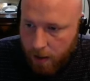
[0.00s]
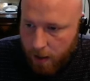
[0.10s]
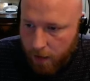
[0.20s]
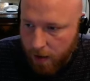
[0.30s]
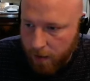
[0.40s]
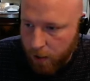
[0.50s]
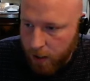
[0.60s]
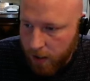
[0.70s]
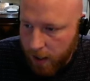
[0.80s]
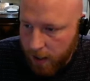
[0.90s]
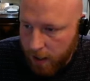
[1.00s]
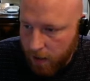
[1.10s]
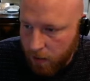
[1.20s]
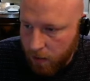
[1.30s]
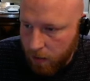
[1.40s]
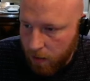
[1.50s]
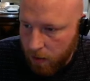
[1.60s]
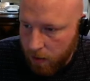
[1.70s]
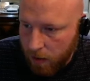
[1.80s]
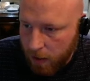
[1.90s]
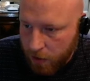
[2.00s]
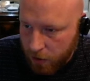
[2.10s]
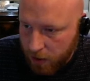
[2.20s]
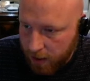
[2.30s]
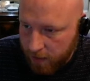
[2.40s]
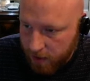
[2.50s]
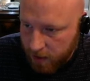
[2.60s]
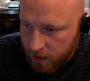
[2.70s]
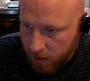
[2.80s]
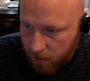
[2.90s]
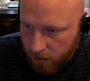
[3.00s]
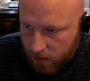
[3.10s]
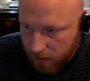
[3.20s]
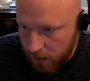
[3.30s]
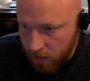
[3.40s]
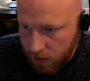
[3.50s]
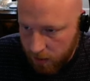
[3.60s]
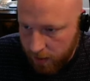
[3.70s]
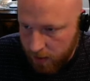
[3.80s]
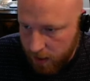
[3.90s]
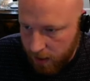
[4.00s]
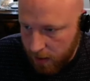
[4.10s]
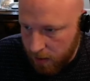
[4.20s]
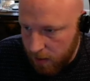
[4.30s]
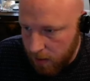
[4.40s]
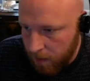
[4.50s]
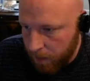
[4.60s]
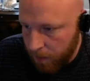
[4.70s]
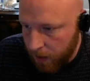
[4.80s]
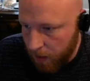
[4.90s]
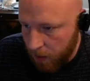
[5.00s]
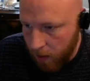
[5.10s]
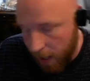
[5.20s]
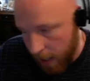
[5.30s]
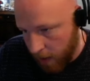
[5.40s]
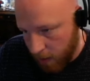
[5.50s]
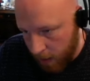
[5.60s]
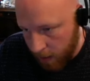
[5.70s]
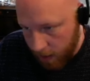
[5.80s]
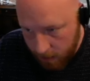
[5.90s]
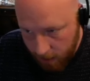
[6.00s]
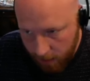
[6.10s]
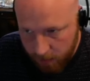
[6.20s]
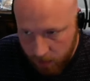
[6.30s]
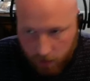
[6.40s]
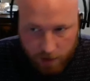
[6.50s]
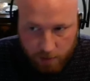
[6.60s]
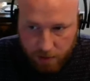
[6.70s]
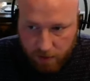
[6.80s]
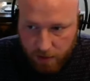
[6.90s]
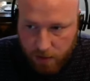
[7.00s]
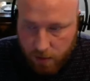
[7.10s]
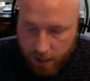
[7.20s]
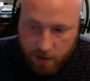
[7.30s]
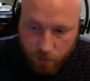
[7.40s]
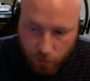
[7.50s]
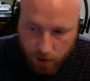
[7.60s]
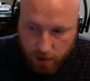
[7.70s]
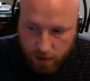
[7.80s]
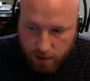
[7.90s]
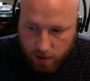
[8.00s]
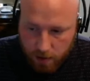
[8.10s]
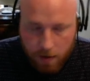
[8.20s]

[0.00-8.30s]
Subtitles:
And then if we clock out, it should give us, the 6 or 7 seconds, or 8 at that time, and so that's perfect. So that is working still.